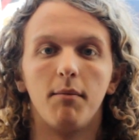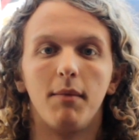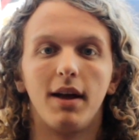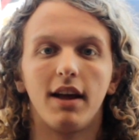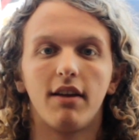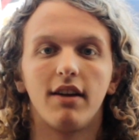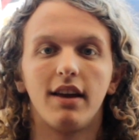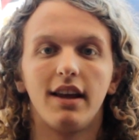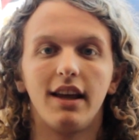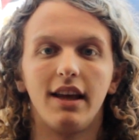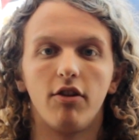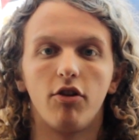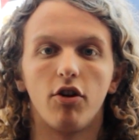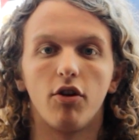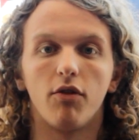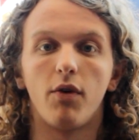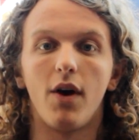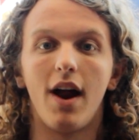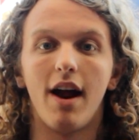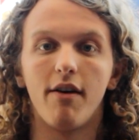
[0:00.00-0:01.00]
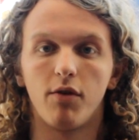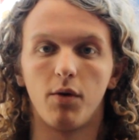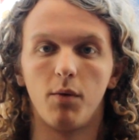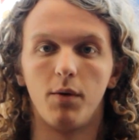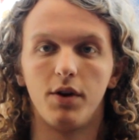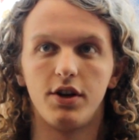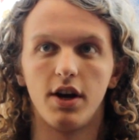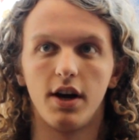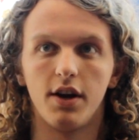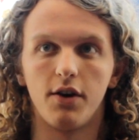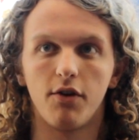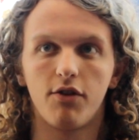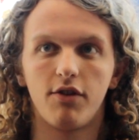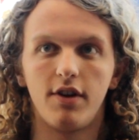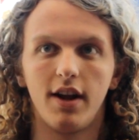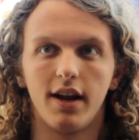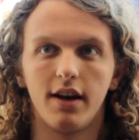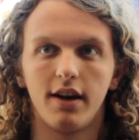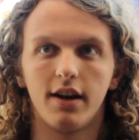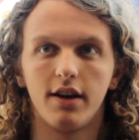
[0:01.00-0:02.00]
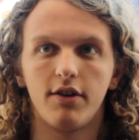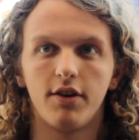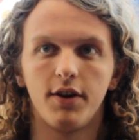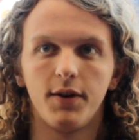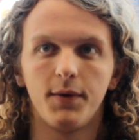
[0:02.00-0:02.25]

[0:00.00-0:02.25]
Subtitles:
makes it easier for everyone to understand it.